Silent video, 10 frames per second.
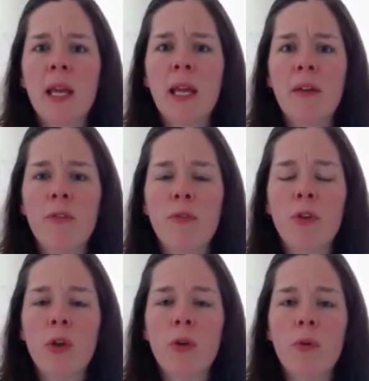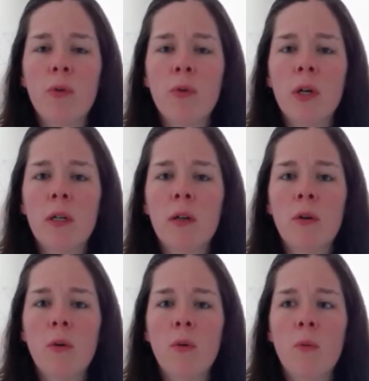If you're
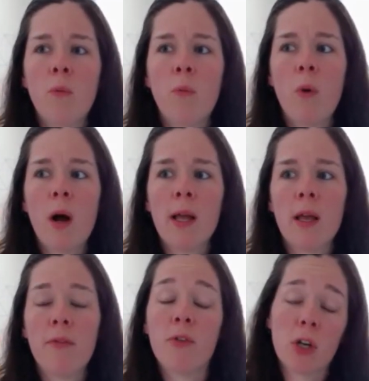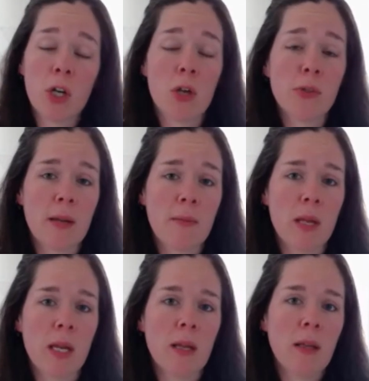going to use it
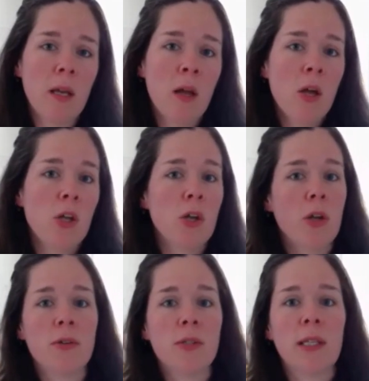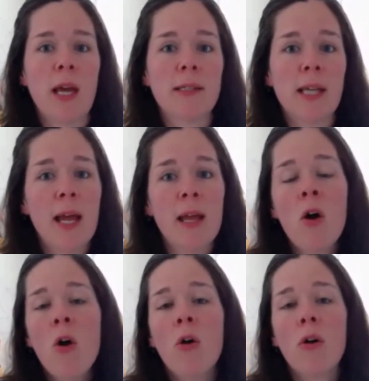immediately, you can use it that day,
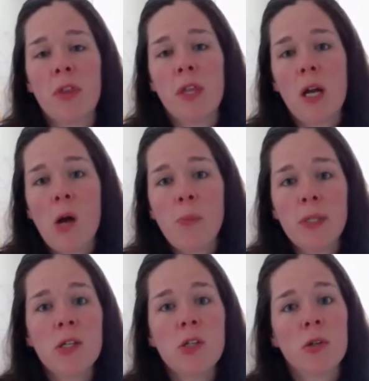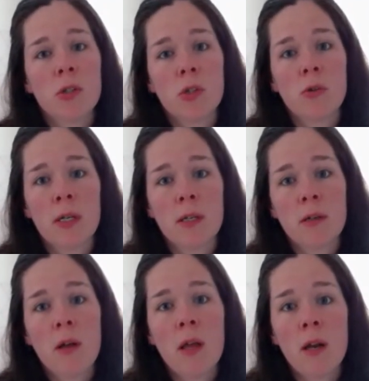or within a couple days, you can store it
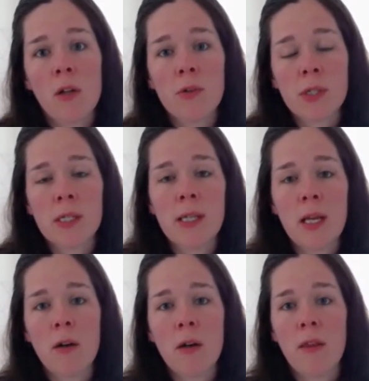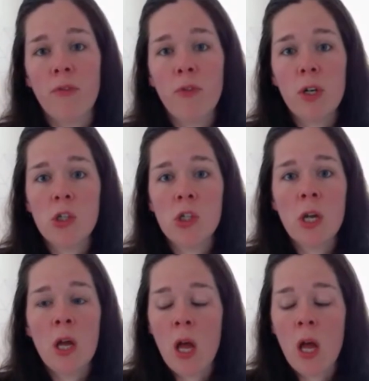in a closed container in the fridge.